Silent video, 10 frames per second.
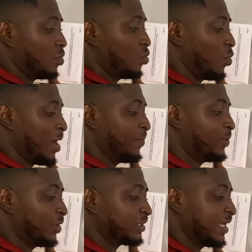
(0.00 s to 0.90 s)
1
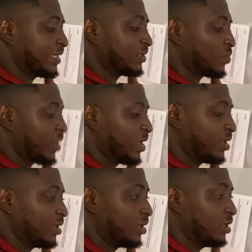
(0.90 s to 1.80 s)
plus x squared
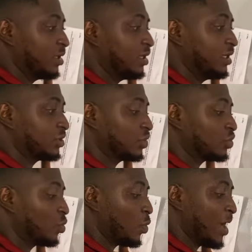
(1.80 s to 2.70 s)
is
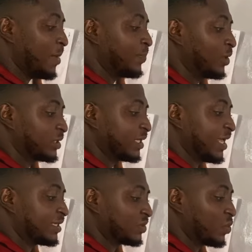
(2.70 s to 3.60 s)
also 1 plus
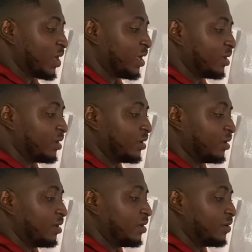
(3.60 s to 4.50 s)
x squared
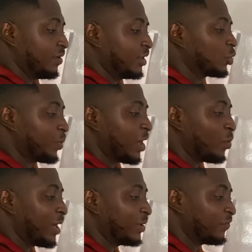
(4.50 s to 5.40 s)
raised to power
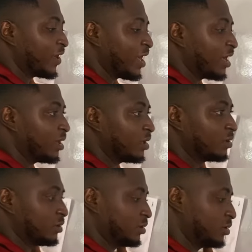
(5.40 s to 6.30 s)
1 over,
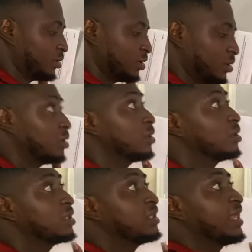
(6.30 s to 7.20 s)

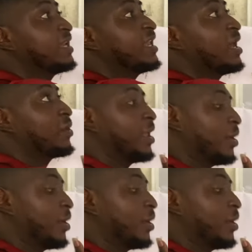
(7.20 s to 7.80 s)
then down here